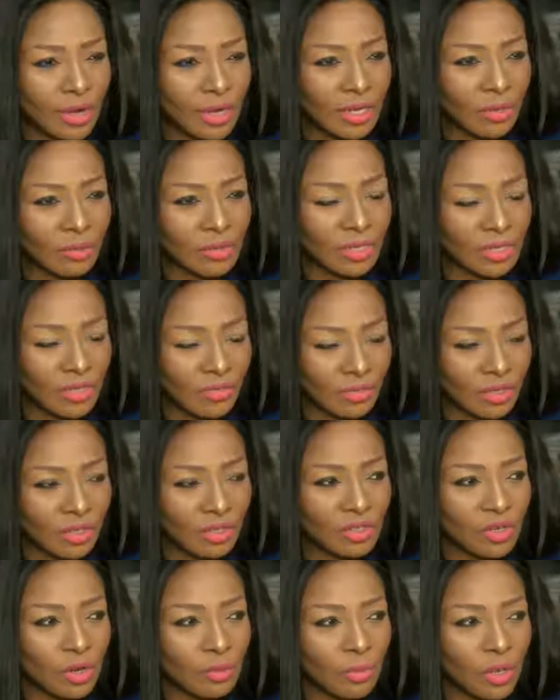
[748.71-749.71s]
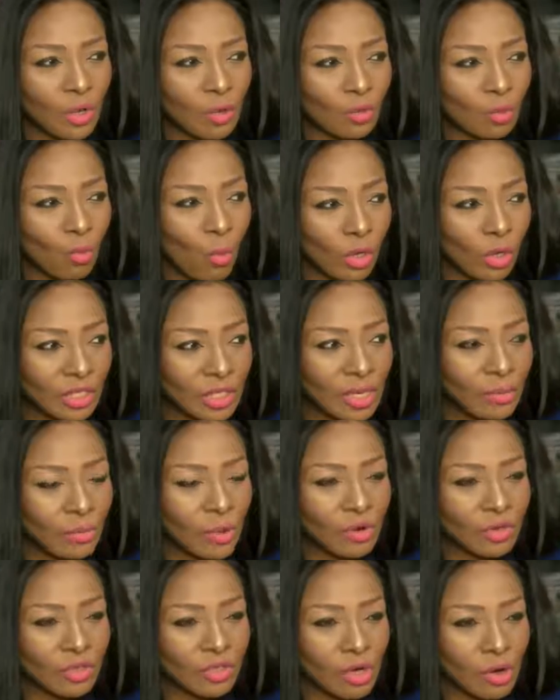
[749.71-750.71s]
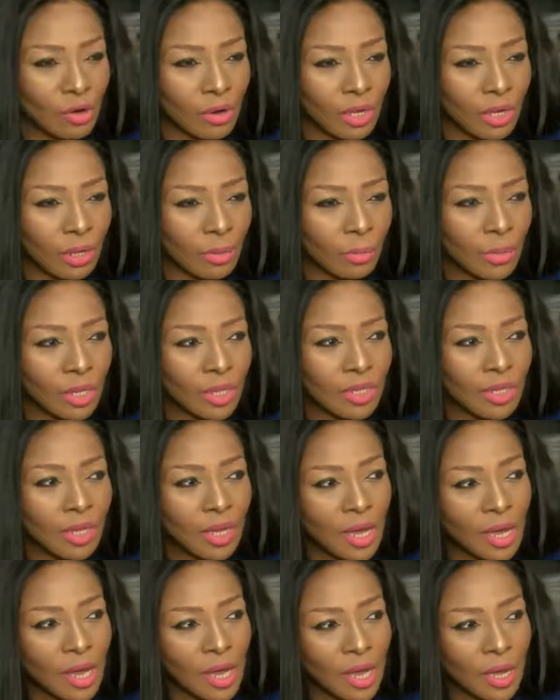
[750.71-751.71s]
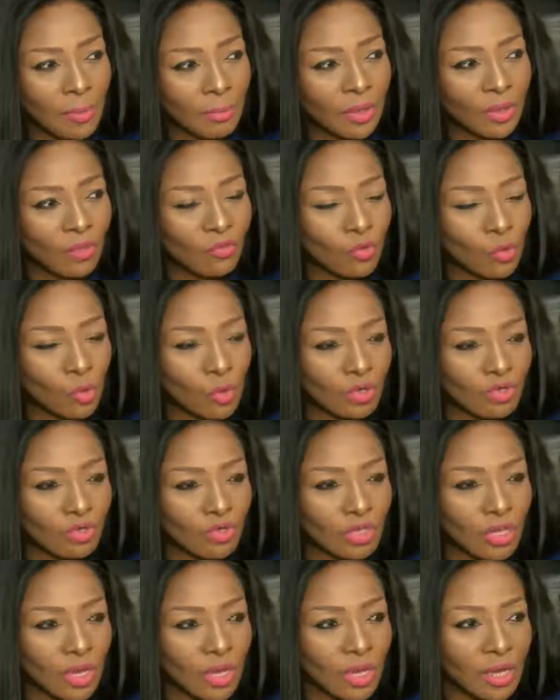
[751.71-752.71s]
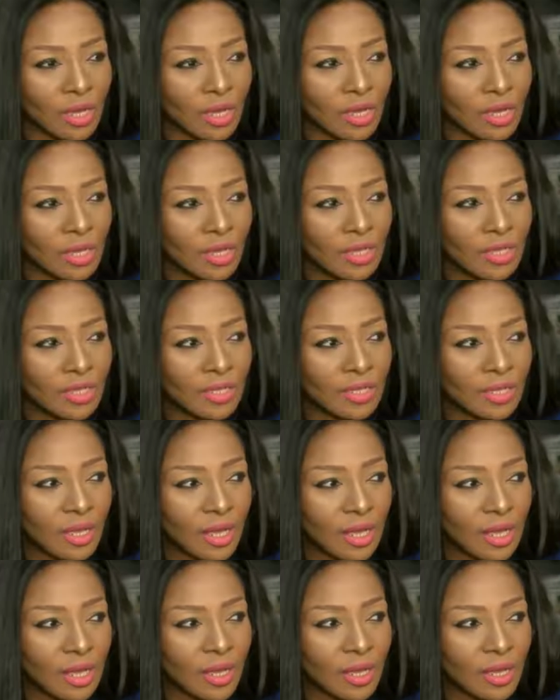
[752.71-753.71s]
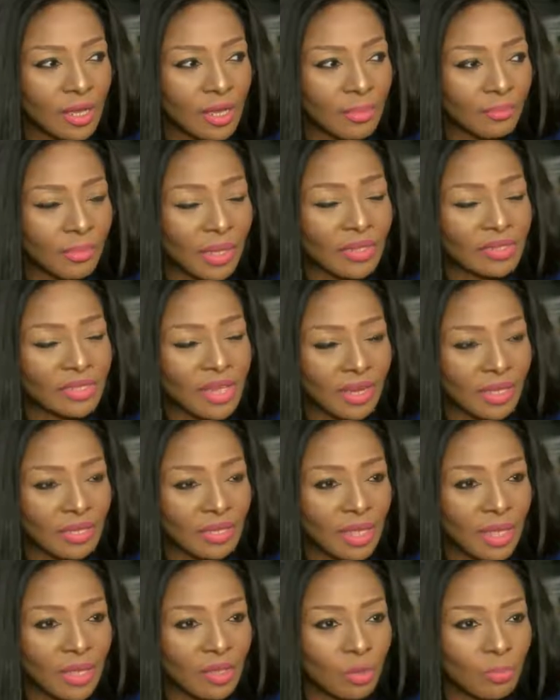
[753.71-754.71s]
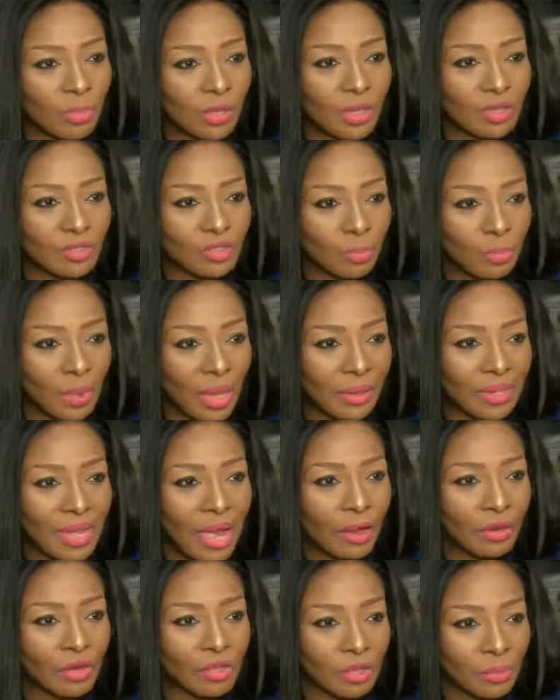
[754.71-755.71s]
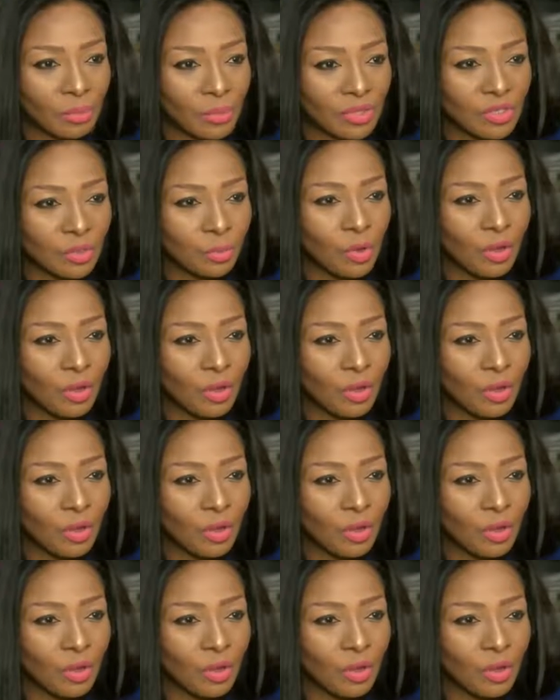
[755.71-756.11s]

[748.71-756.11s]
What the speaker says: All right, it was a 7-year term loan, 1-year moratorium, and of course, by the 2nd year, you begin to pay down on the